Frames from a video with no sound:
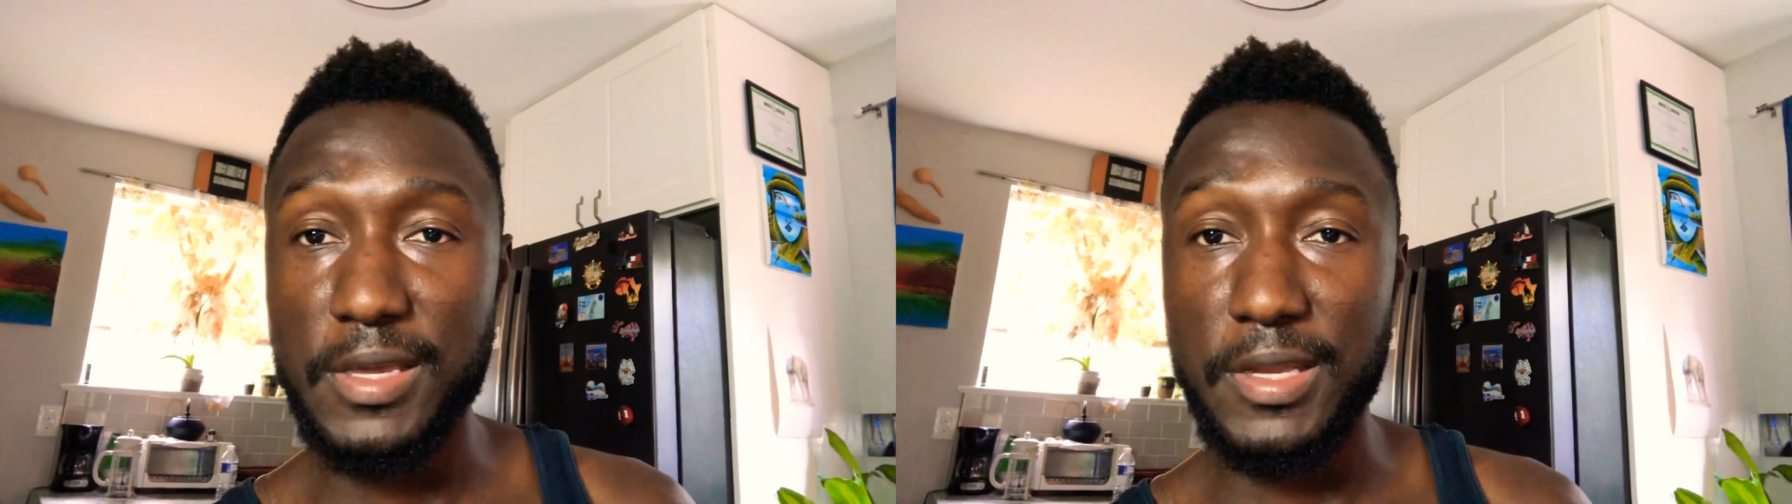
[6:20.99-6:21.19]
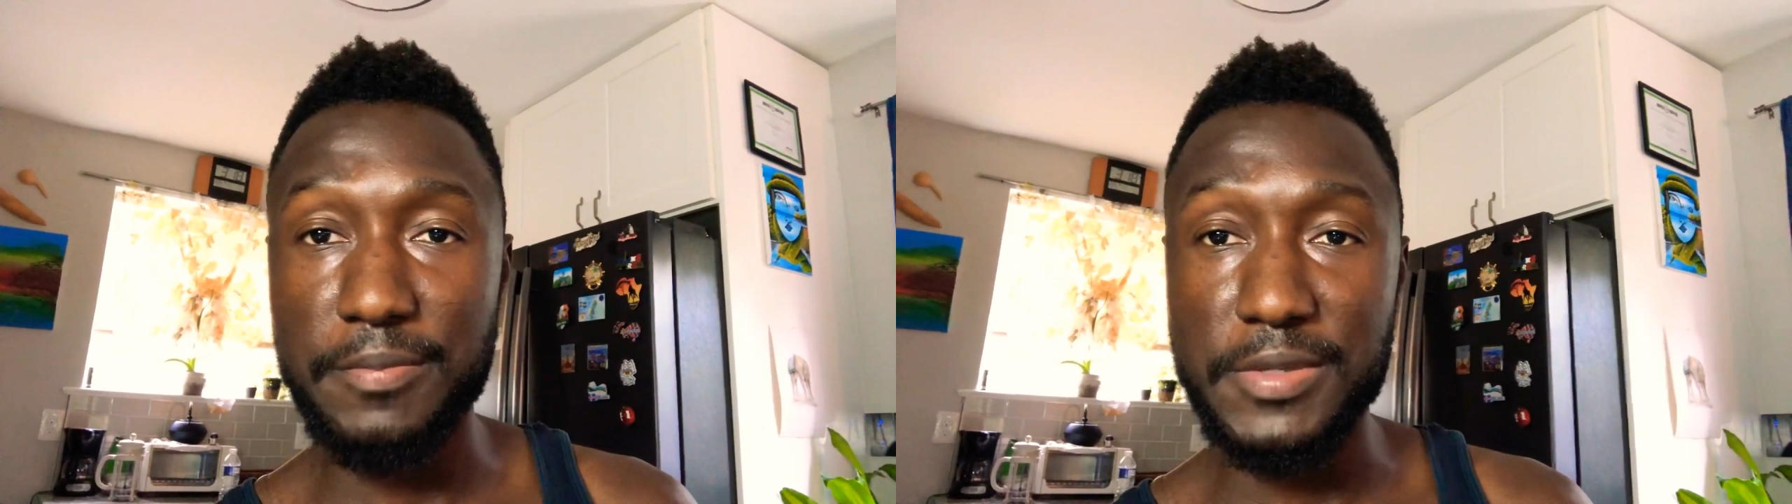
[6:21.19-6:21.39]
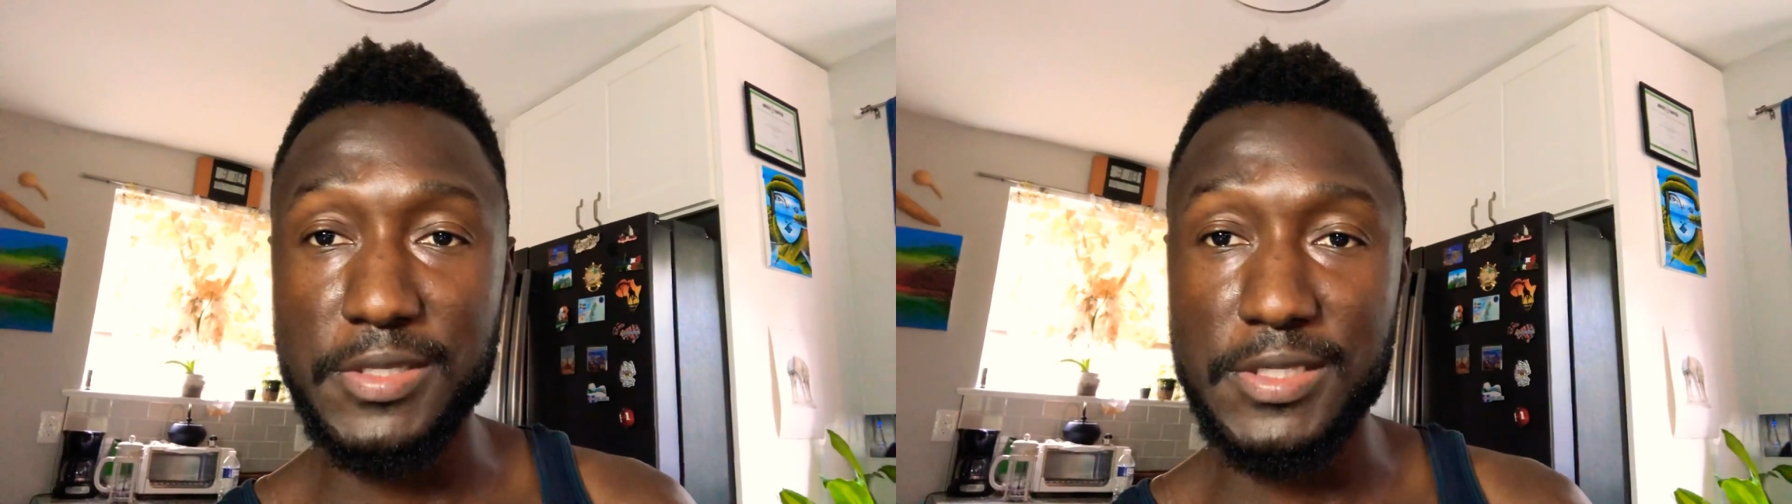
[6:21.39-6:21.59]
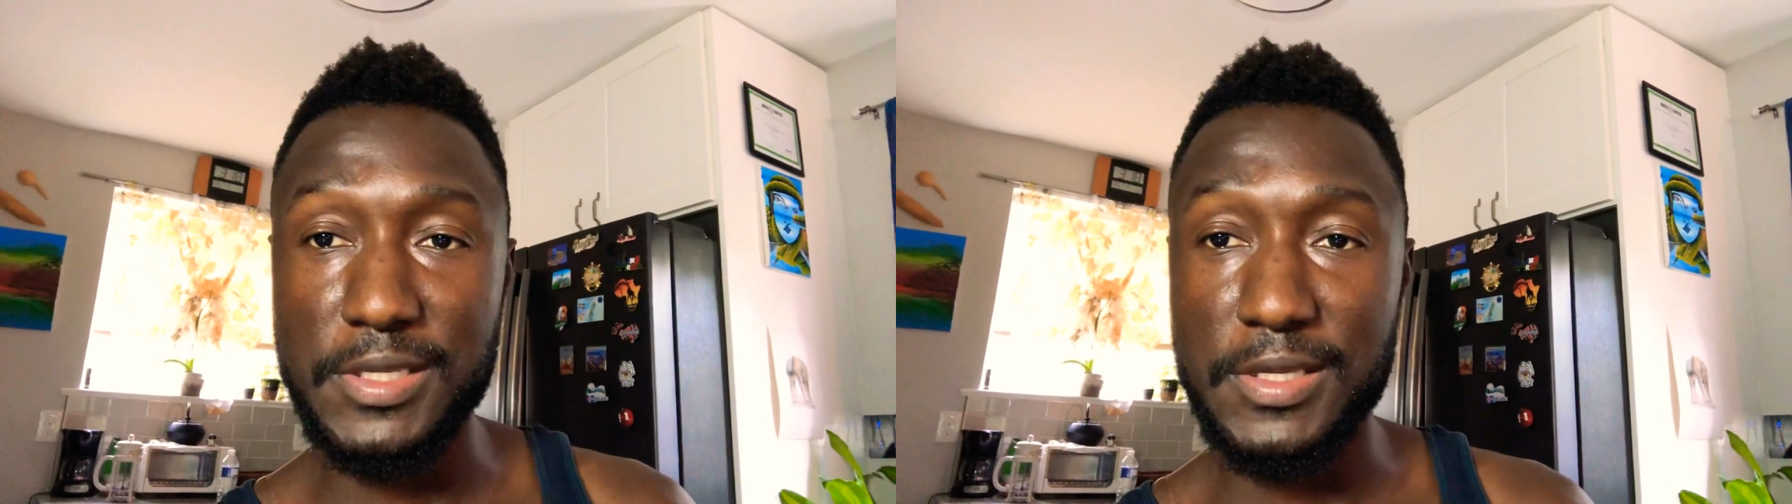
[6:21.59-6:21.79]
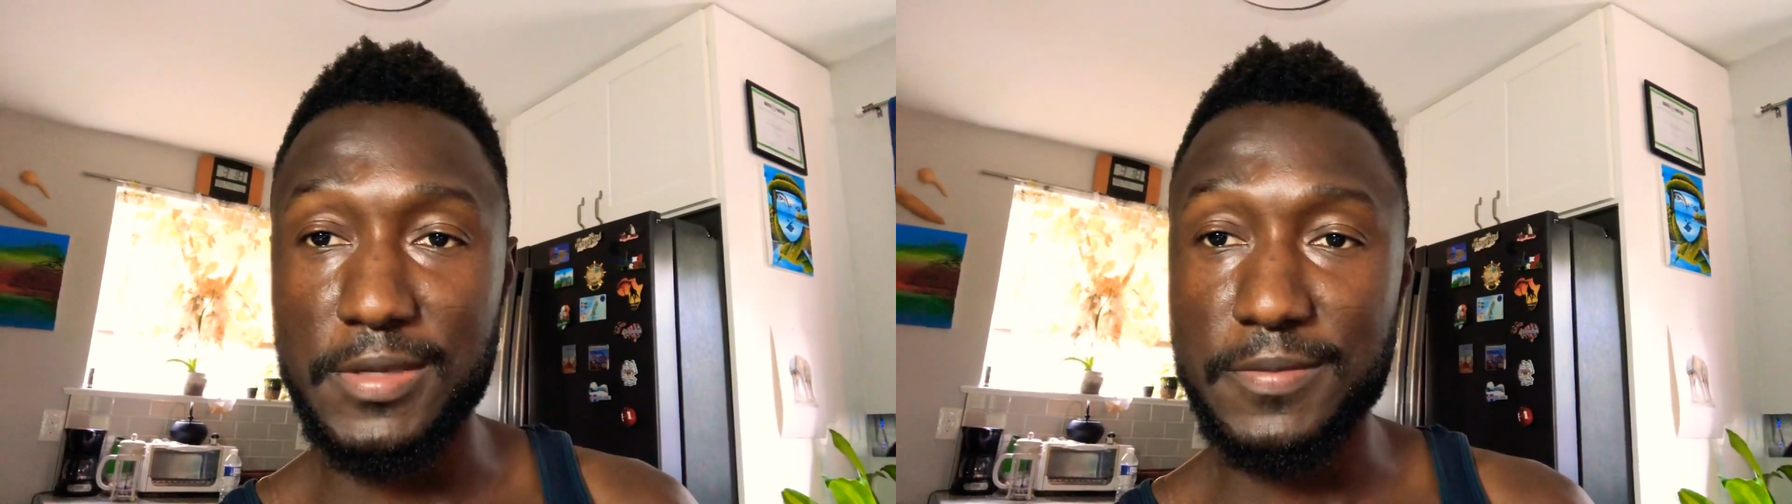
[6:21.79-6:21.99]
and a P
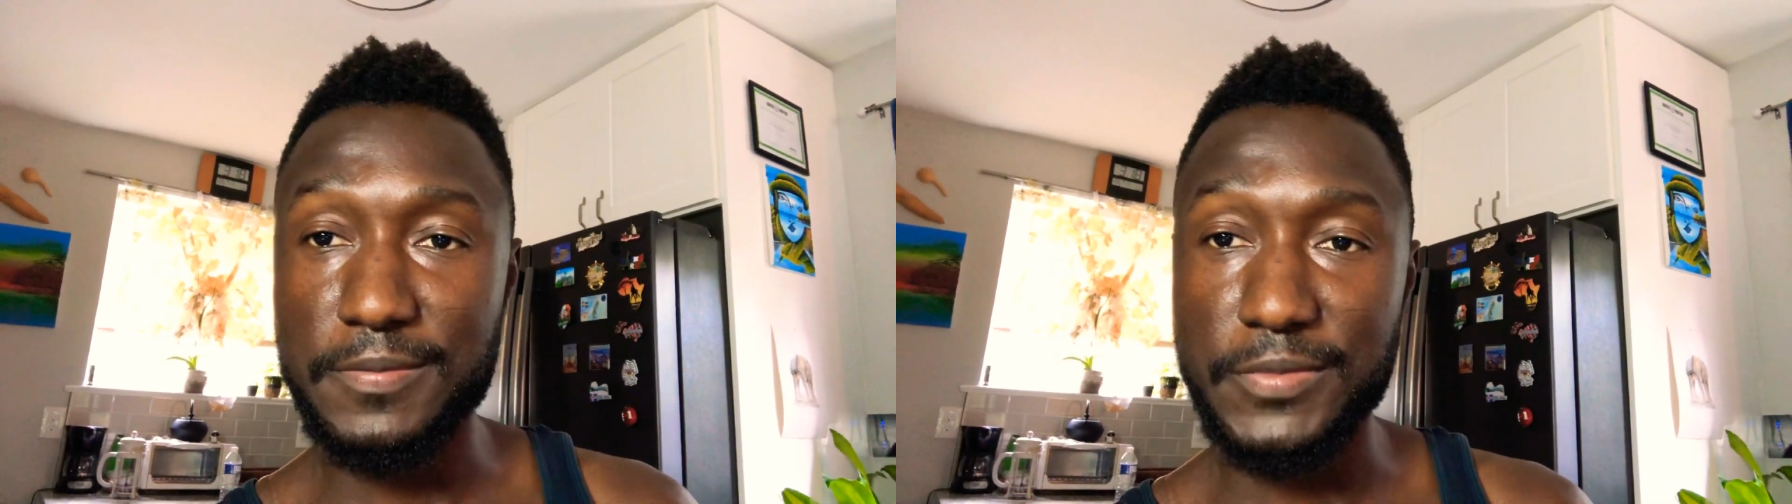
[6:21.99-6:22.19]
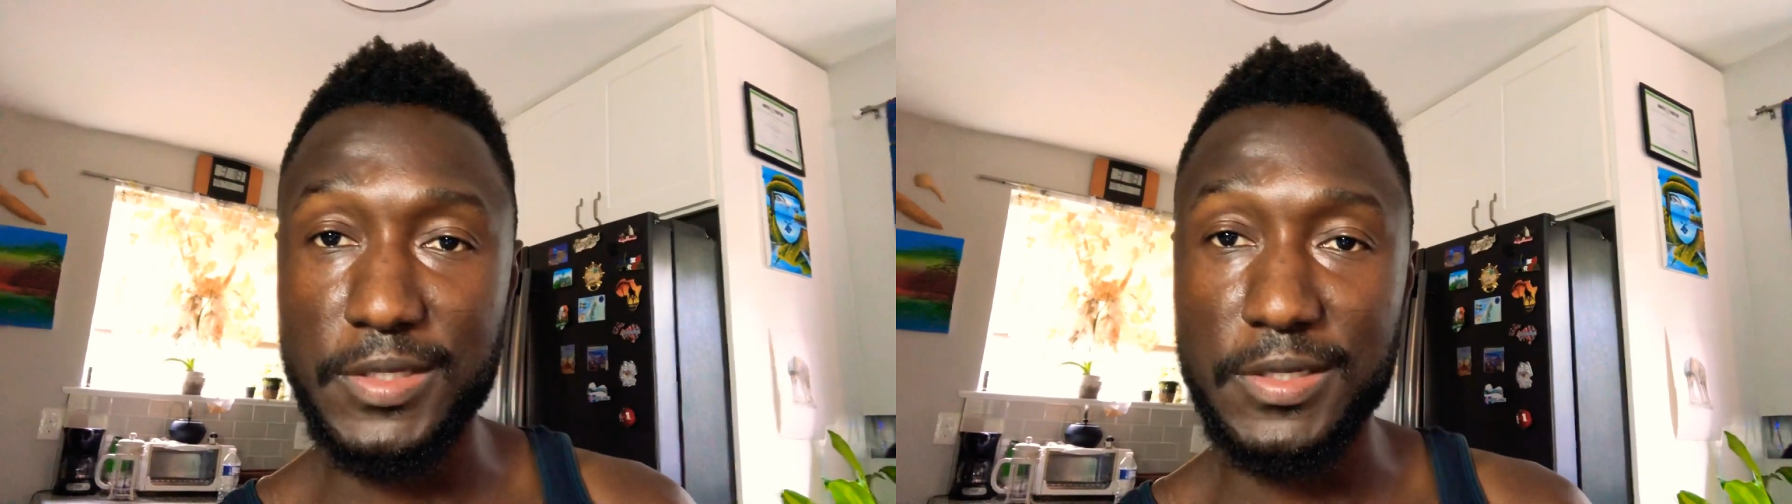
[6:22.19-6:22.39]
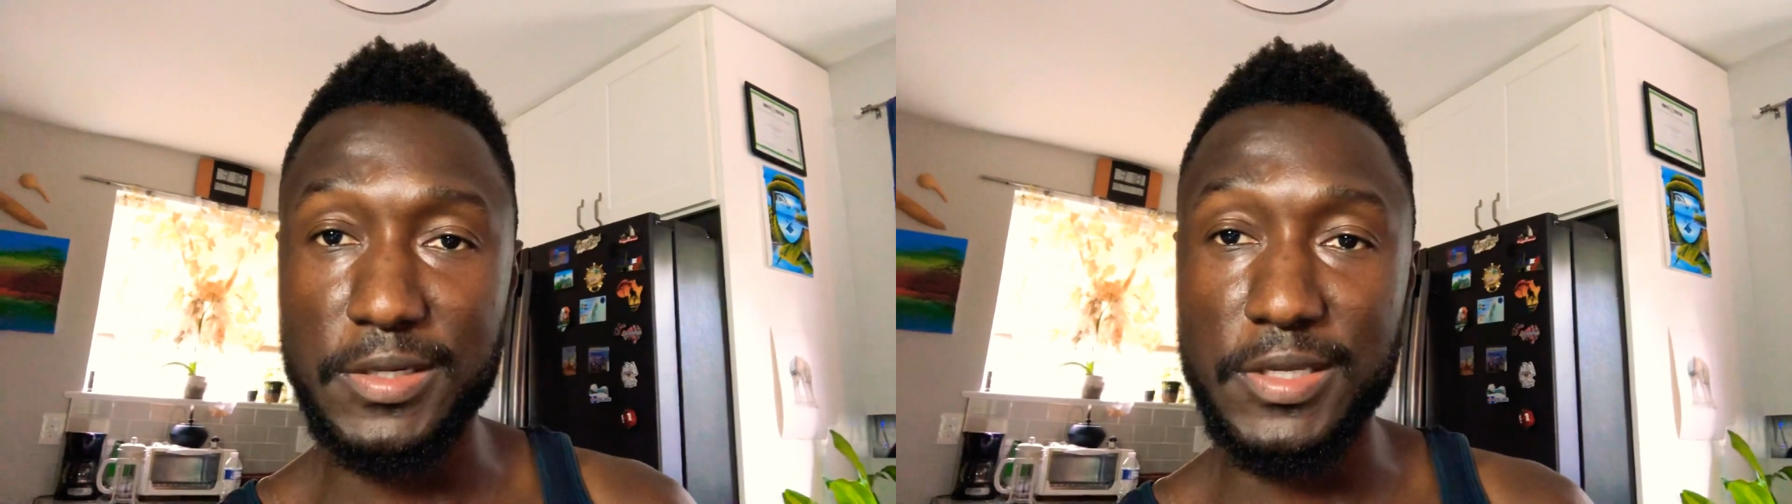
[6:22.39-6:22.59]
C uh,